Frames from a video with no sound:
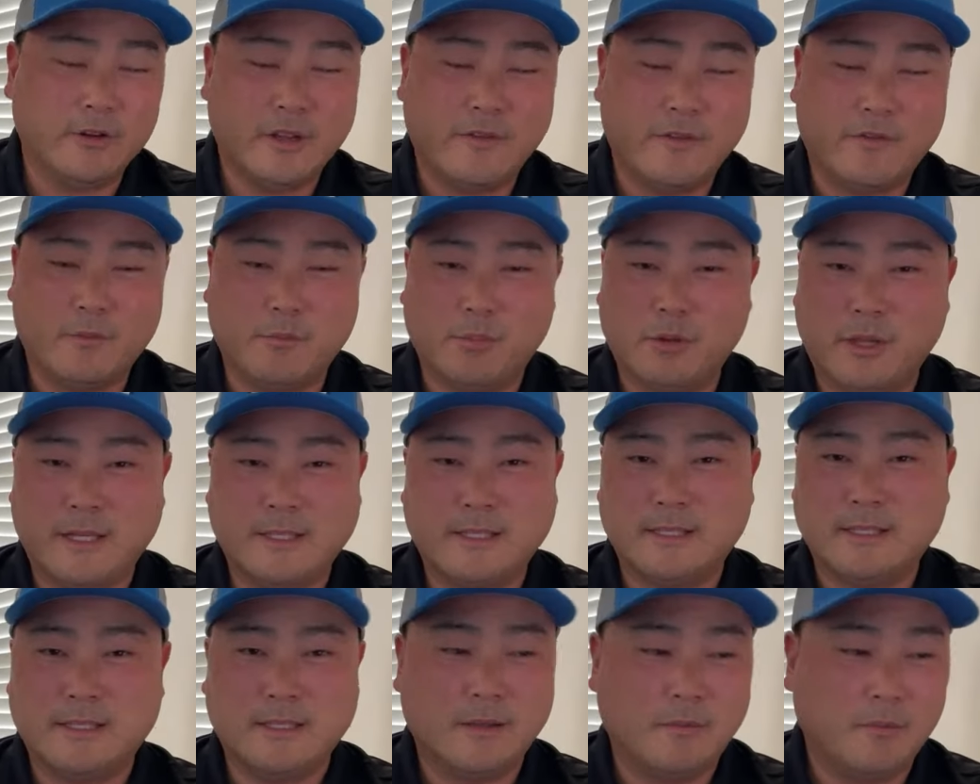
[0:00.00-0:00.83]
different
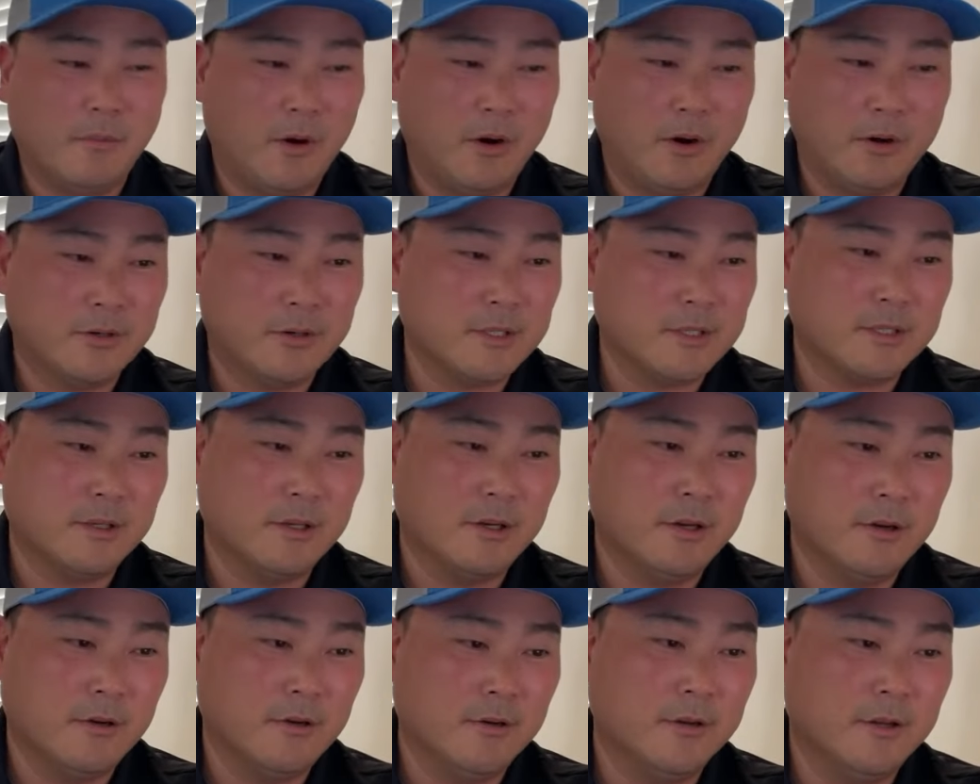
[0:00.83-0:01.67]
places in the marsh.
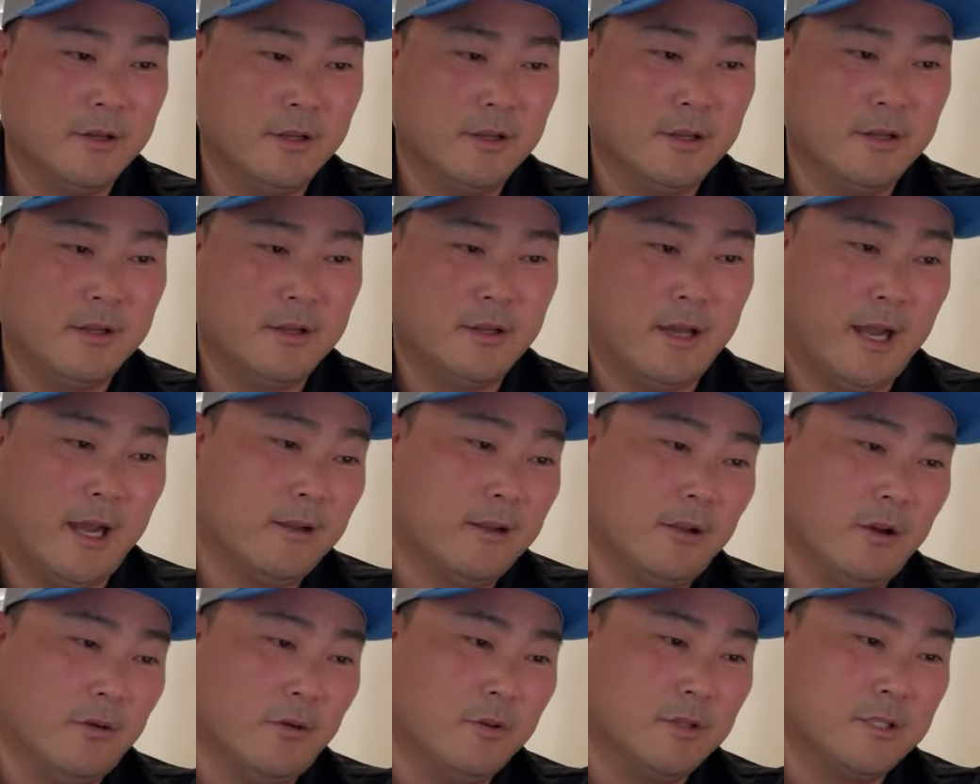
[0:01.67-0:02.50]
So I
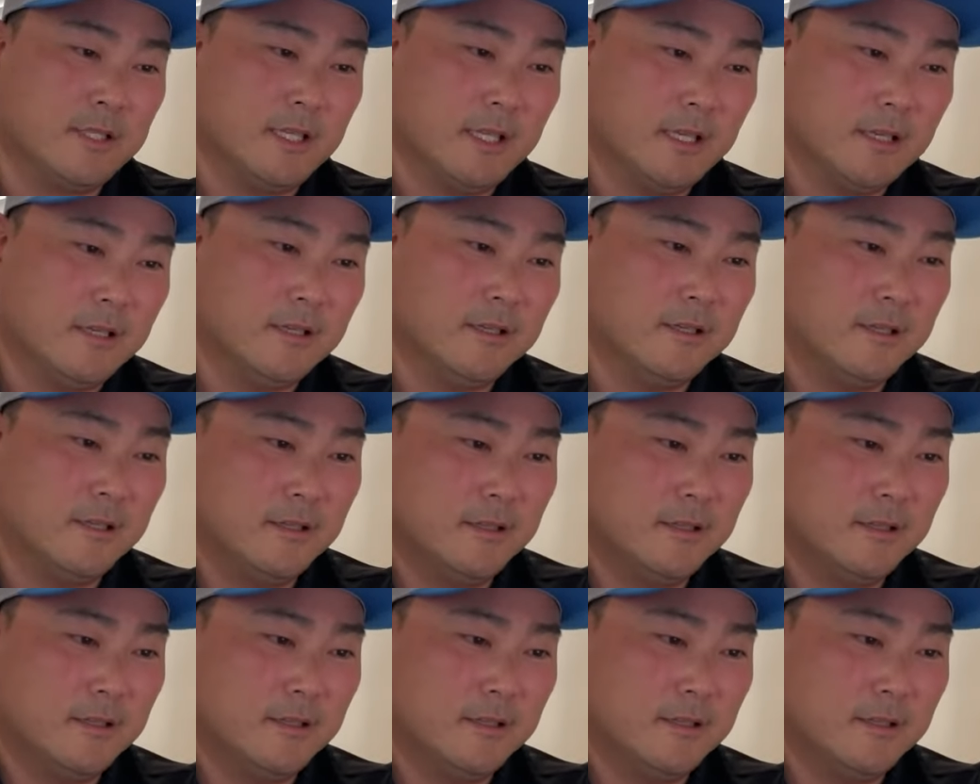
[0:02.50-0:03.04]
don't know. We'll see.